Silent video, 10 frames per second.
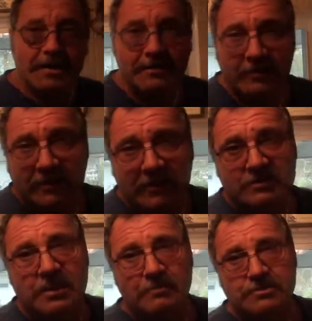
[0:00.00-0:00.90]
And in
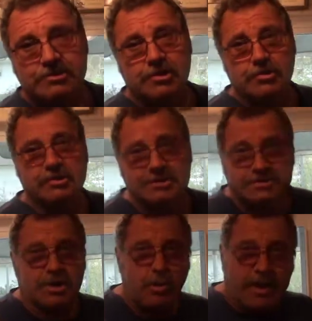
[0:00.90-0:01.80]
this episode,
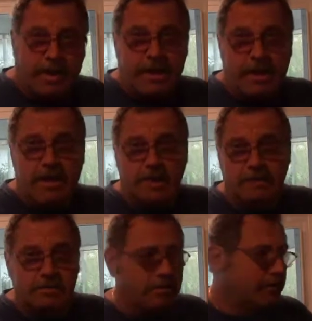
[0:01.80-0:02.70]
this is a quickie
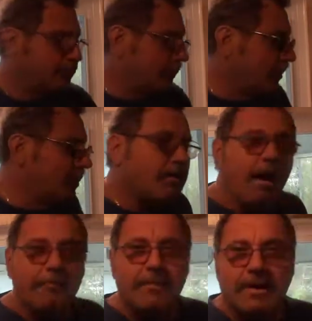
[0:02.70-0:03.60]

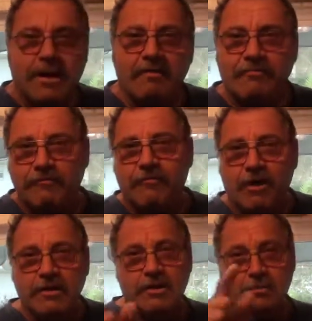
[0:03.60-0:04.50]
I'm making for
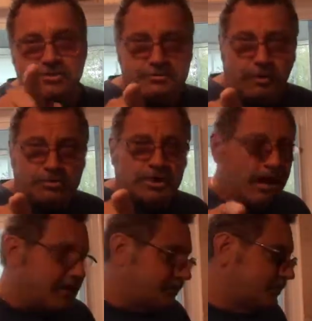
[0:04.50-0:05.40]
Folly, which is bow
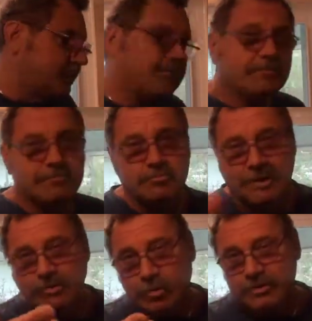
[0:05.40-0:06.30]
ties,
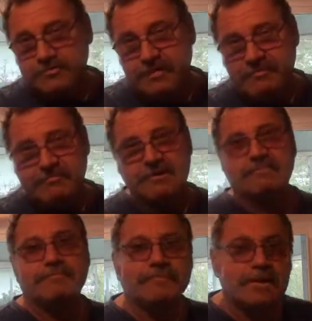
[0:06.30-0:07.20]
my daughter's favorite,